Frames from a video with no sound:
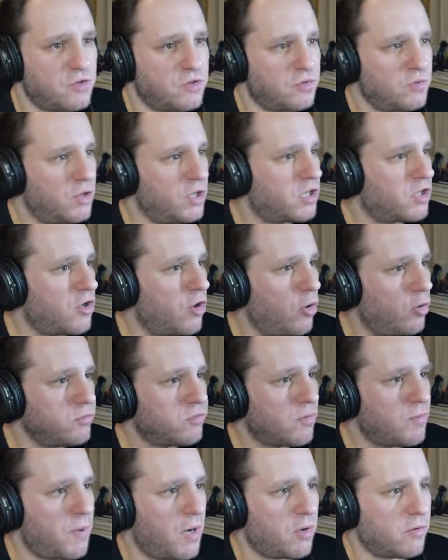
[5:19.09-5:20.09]
You need coal
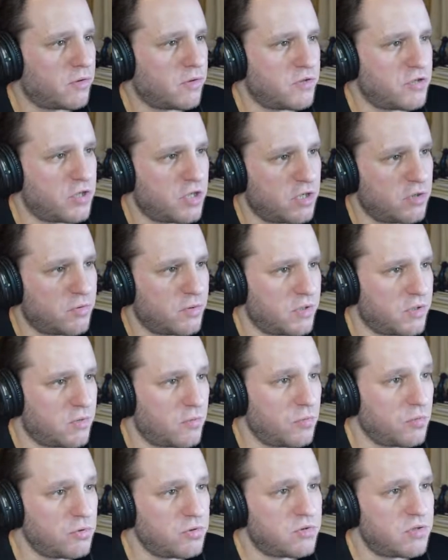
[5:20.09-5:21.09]
to powder generator,
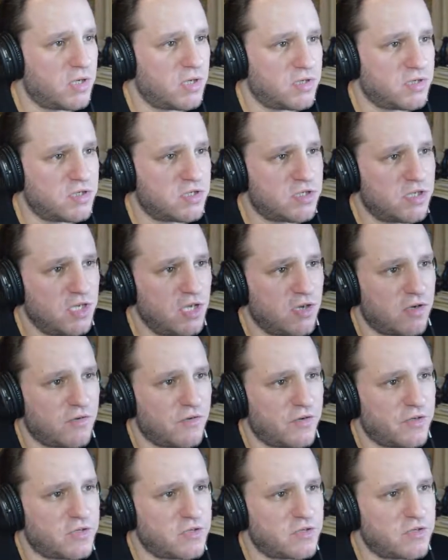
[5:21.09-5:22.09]
wood and steel are
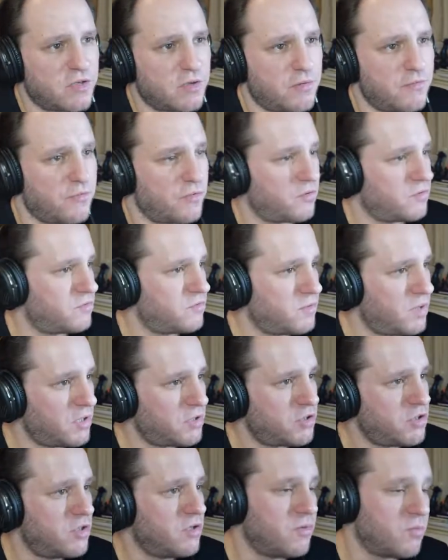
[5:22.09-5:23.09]
necessary for
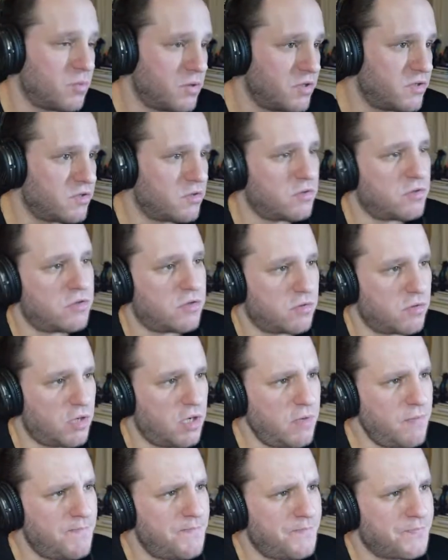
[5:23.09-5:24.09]
construction and research,
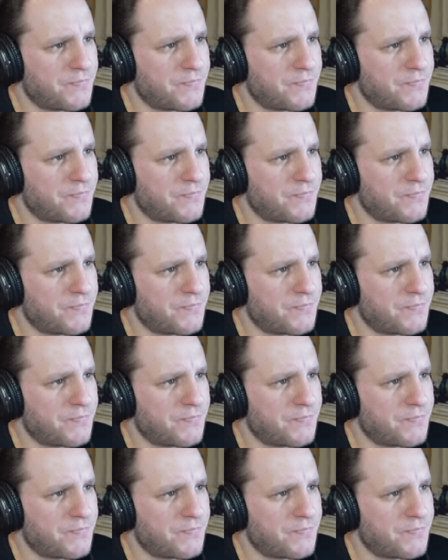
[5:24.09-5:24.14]
okay?